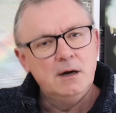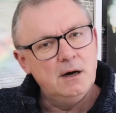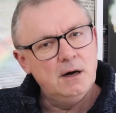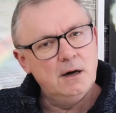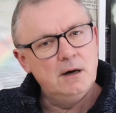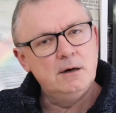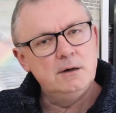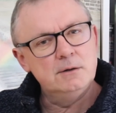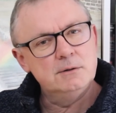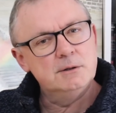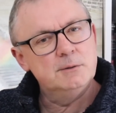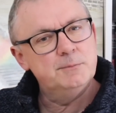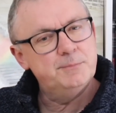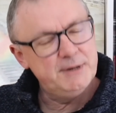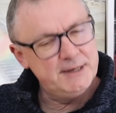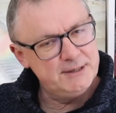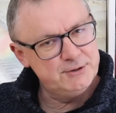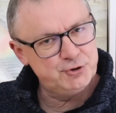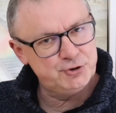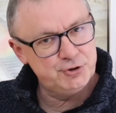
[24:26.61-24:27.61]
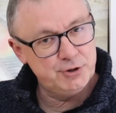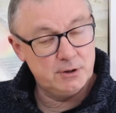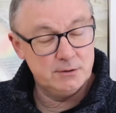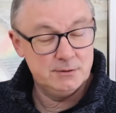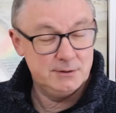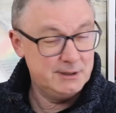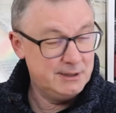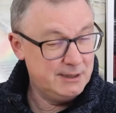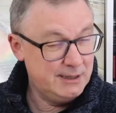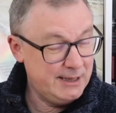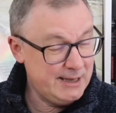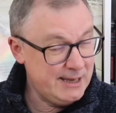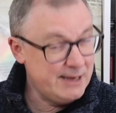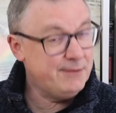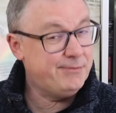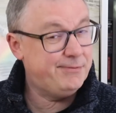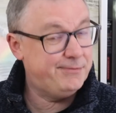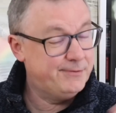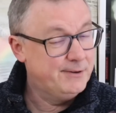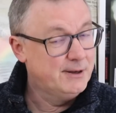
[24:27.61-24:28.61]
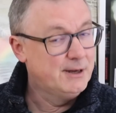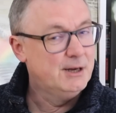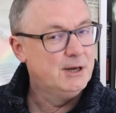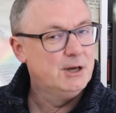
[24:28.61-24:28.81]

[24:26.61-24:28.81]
on Patreon if